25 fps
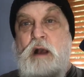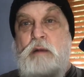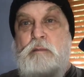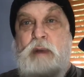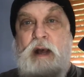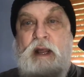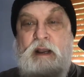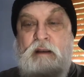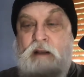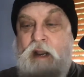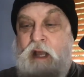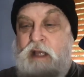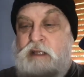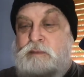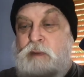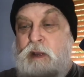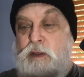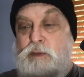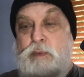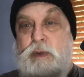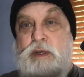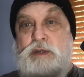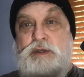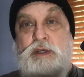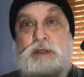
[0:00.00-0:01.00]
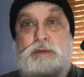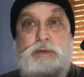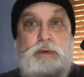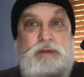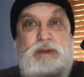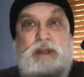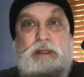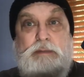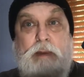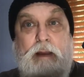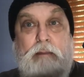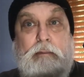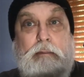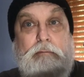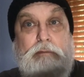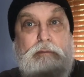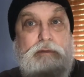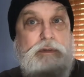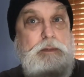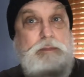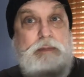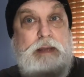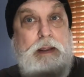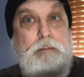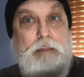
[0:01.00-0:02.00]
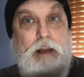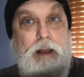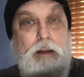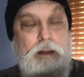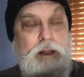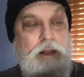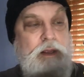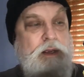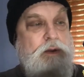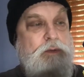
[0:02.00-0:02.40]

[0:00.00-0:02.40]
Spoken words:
But last month this month, September,